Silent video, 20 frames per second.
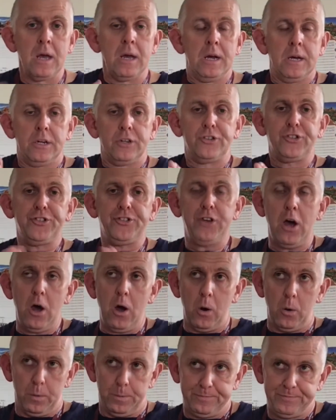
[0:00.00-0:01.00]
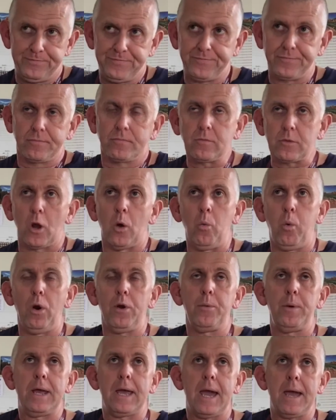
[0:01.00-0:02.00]
So, what are
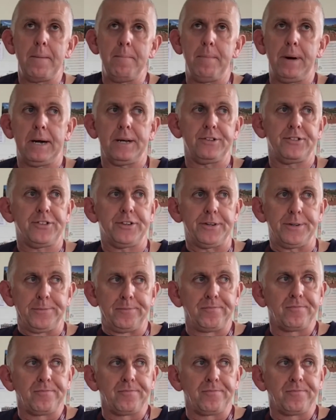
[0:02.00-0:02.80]
we getting back to?